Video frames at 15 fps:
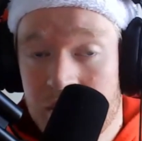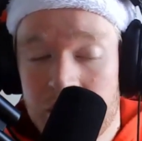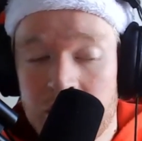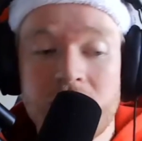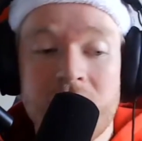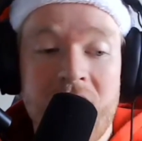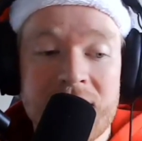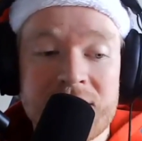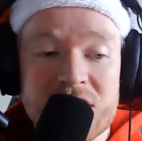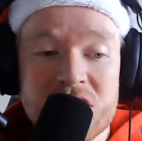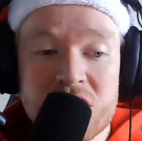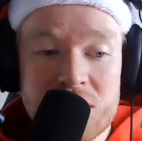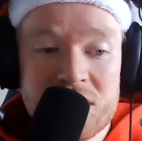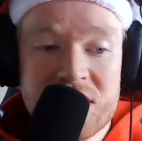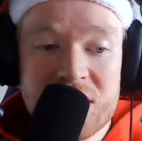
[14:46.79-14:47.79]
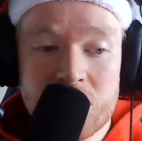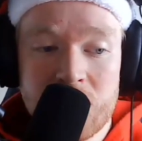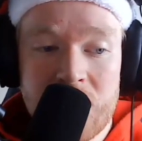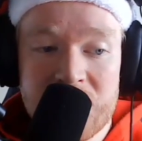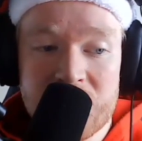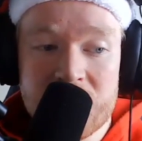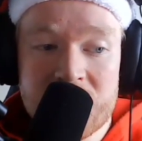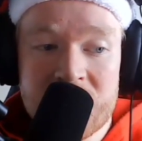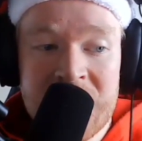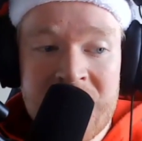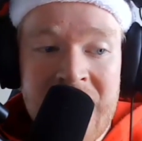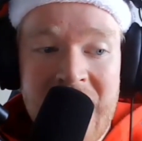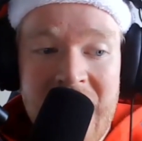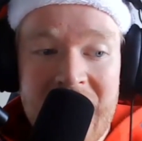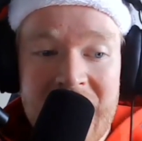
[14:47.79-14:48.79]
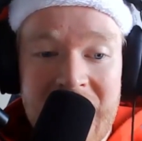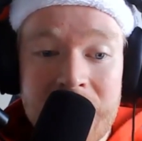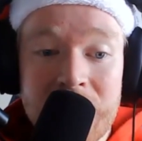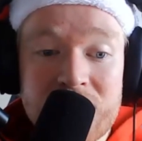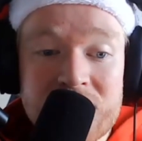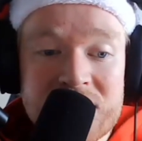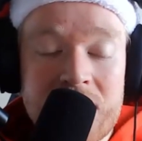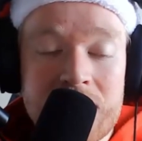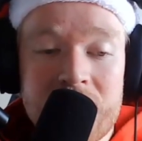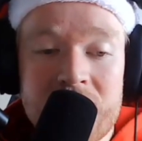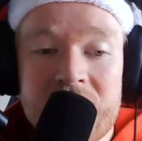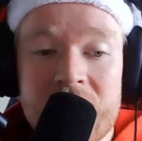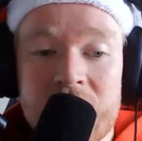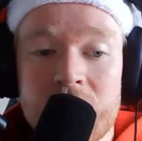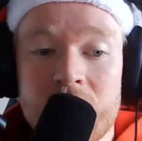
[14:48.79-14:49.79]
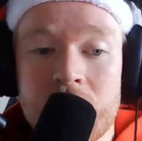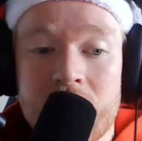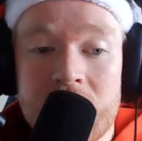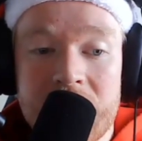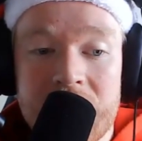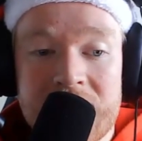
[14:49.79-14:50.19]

who comes into a situation and enables somebody who